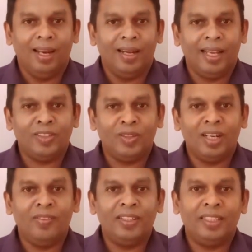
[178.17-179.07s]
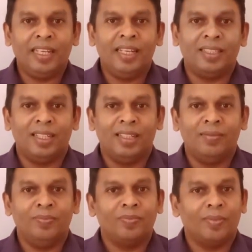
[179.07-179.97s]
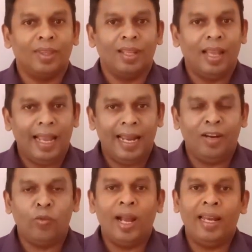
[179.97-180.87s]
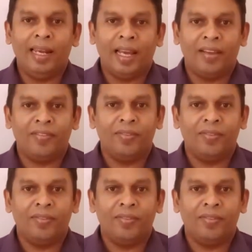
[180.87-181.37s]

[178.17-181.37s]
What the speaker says: Natural vegetation and wildlife